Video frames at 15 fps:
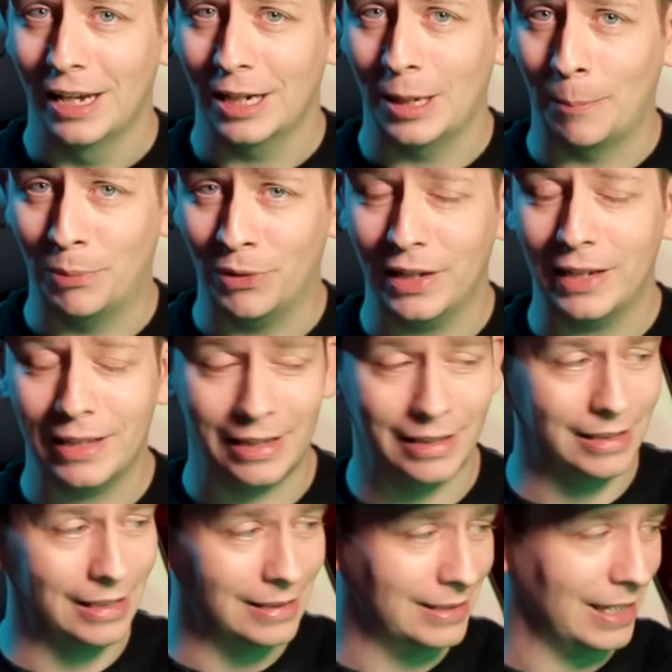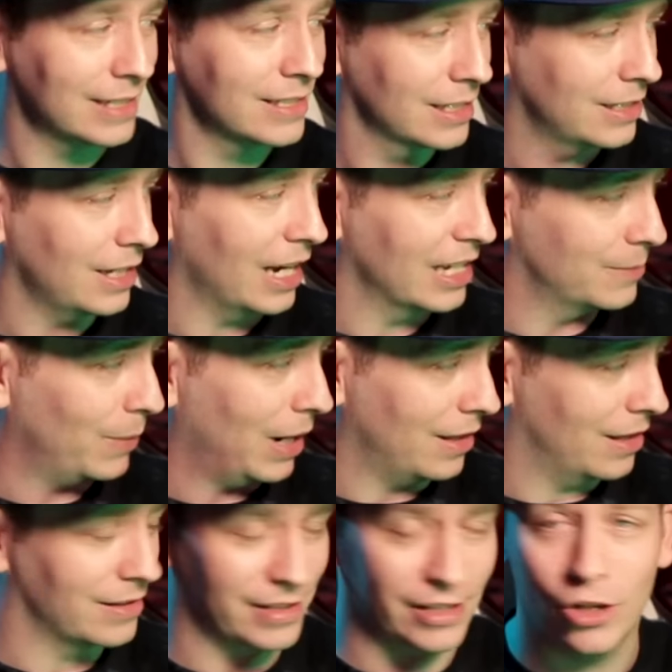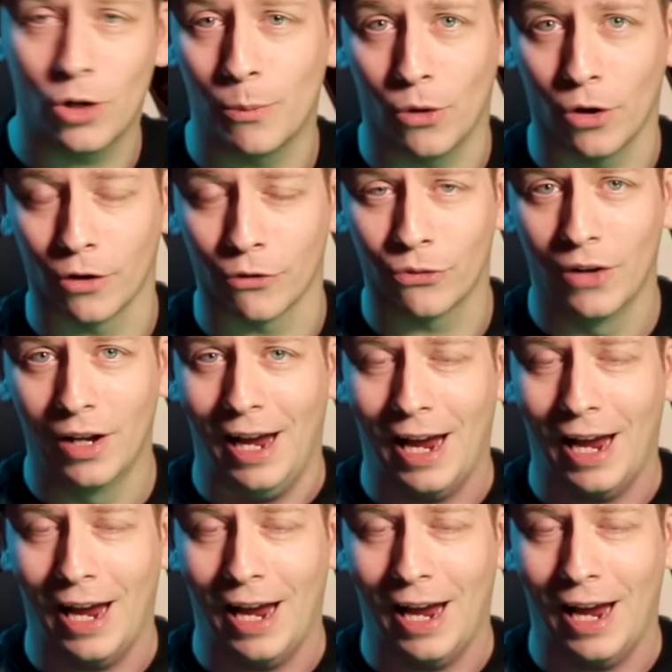completely desensitized by the Xenomorph